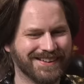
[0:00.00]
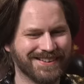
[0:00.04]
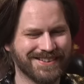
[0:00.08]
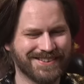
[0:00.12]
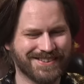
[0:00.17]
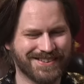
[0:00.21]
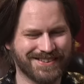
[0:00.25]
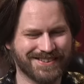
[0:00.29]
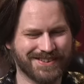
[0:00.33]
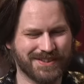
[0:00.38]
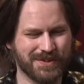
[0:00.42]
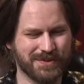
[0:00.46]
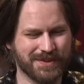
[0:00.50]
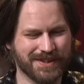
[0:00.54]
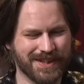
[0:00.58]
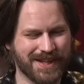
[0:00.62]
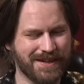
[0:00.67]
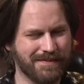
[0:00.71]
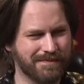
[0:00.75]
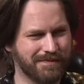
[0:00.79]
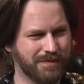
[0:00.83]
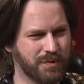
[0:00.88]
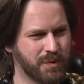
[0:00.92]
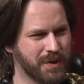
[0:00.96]
She's doing
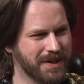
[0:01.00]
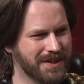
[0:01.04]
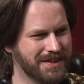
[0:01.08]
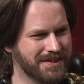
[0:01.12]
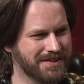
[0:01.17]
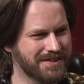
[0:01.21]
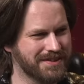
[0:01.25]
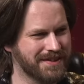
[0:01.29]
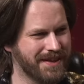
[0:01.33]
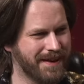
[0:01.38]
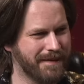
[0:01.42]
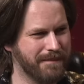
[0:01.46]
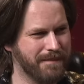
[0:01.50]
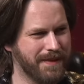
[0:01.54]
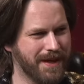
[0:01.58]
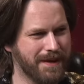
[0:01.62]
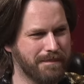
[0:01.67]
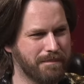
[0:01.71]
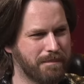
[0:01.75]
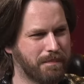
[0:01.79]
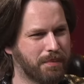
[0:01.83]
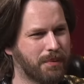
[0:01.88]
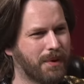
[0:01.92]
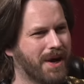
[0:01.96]
that voice, that,
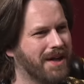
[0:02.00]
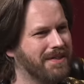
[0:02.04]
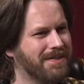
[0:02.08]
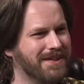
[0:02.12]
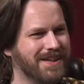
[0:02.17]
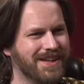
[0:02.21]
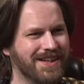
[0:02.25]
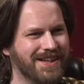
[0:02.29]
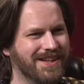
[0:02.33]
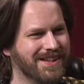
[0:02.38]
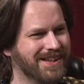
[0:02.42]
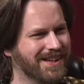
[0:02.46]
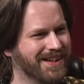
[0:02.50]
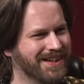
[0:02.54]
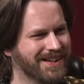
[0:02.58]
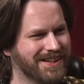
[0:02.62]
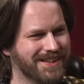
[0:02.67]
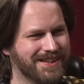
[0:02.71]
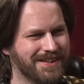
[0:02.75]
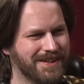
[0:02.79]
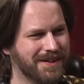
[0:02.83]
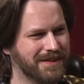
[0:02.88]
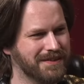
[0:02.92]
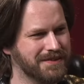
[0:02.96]
that breathy,
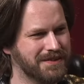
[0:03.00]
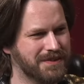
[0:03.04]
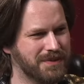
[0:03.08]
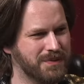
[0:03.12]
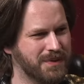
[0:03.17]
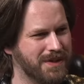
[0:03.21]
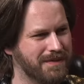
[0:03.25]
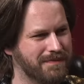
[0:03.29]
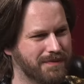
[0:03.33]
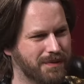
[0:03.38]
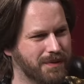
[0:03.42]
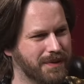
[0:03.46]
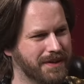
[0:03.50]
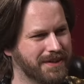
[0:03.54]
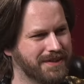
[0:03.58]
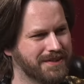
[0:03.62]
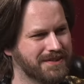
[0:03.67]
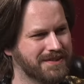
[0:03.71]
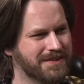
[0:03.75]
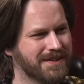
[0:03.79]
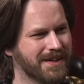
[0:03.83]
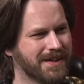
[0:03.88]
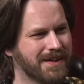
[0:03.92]
like, cartoony voice.